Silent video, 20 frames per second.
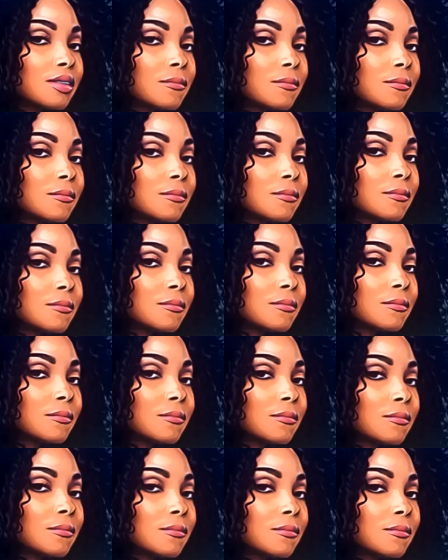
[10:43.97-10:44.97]
because I look at
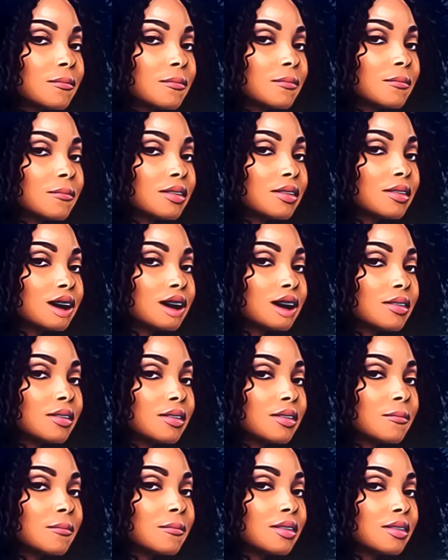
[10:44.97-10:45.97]
this channel and I'm like, dang,
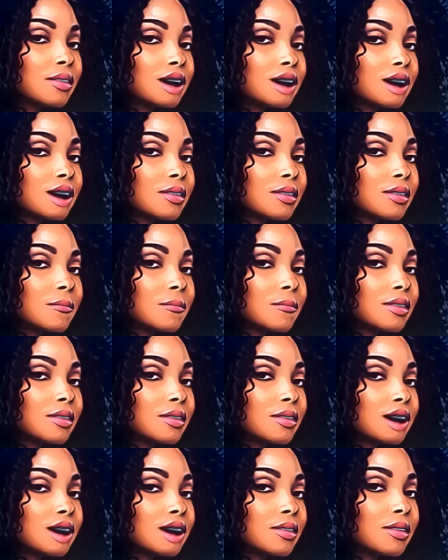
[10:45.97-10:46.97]
the numbers ain't
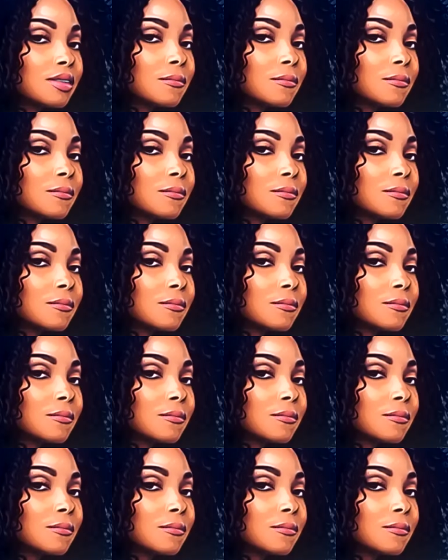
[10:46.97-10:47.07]
numbering.